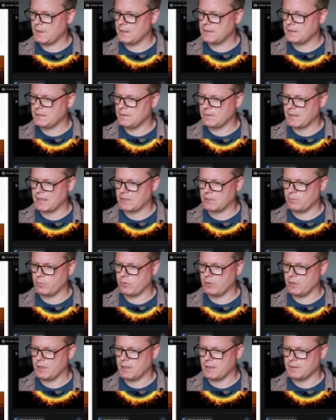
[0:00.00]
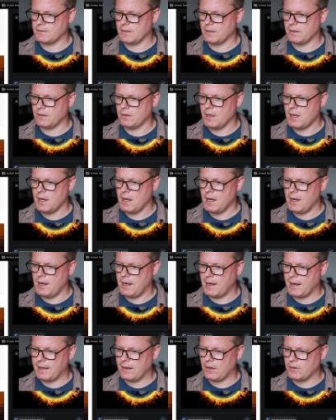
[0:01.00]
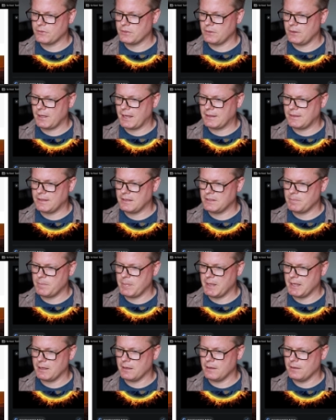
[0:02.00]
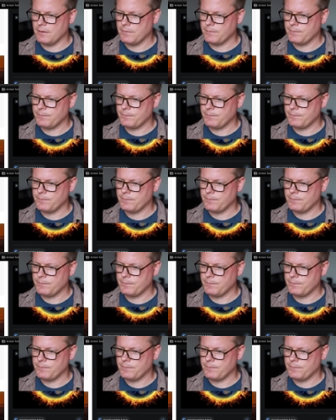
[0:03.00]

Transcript: seems actually pretty nice there. I also like things big.